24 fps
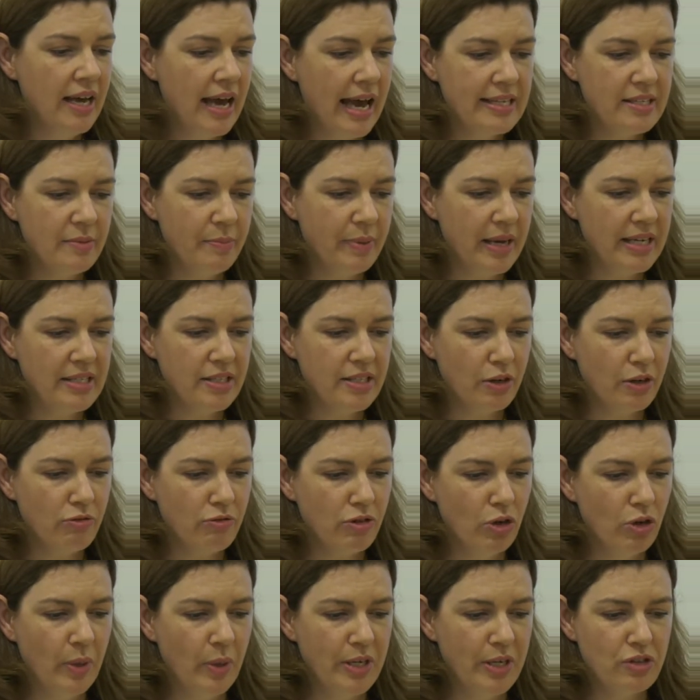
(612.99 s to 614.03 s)
As a basic
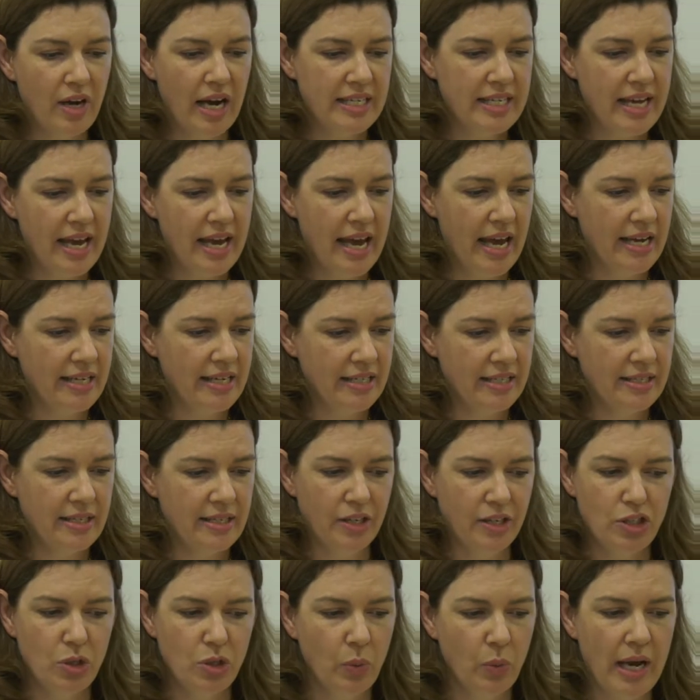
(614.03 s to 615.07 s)
rule, we try to act in
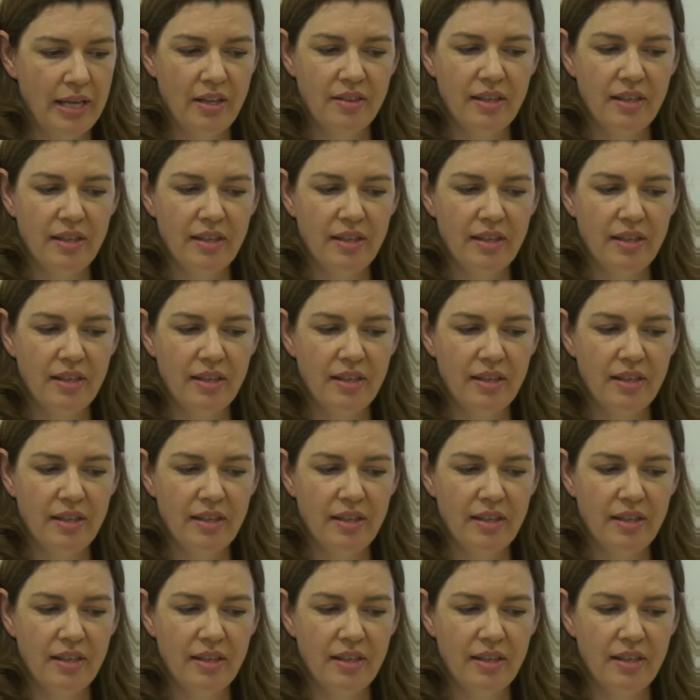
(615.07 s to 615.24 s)
such a way